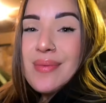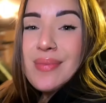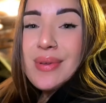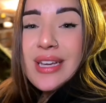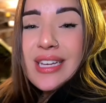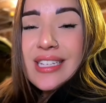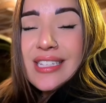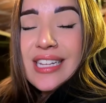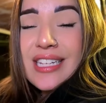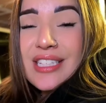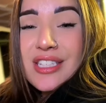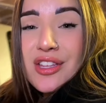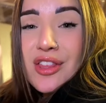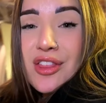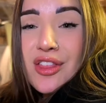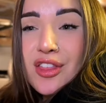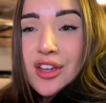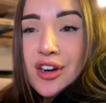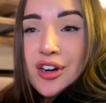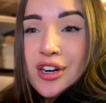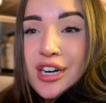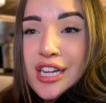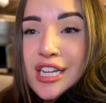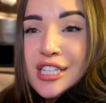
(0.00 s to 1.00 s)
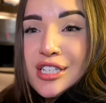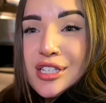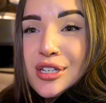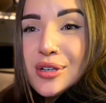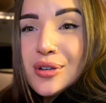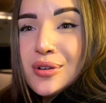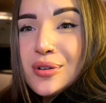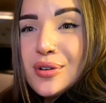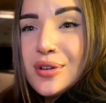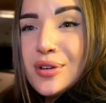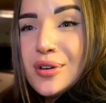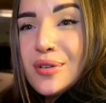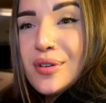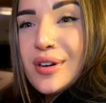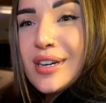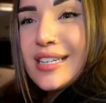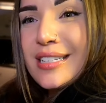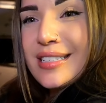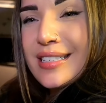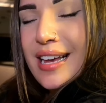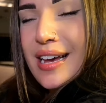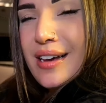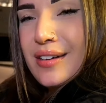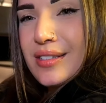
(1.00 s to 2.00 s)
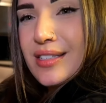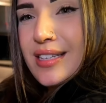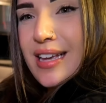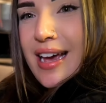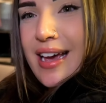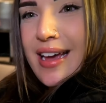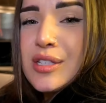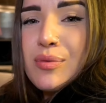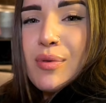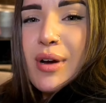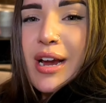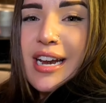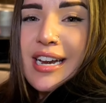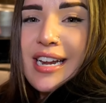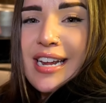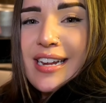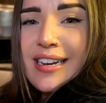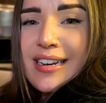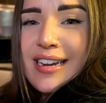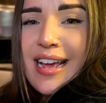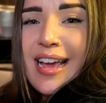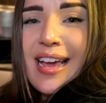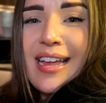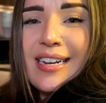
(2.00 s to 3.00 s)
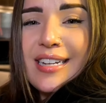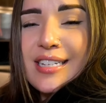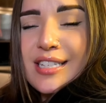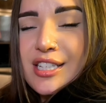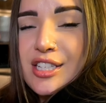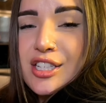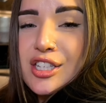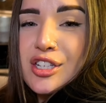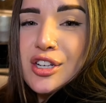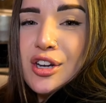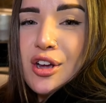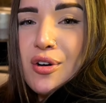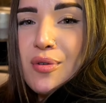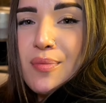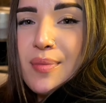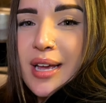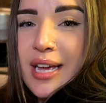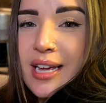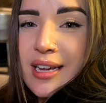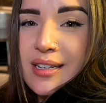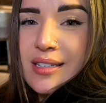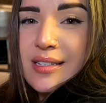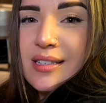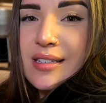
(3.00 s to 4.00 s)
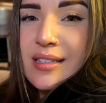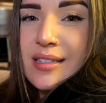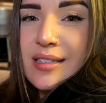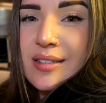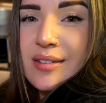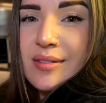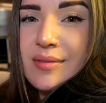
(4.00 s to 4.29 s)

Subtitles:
because it's 32 degrees outside. It's raining and it's snow mix.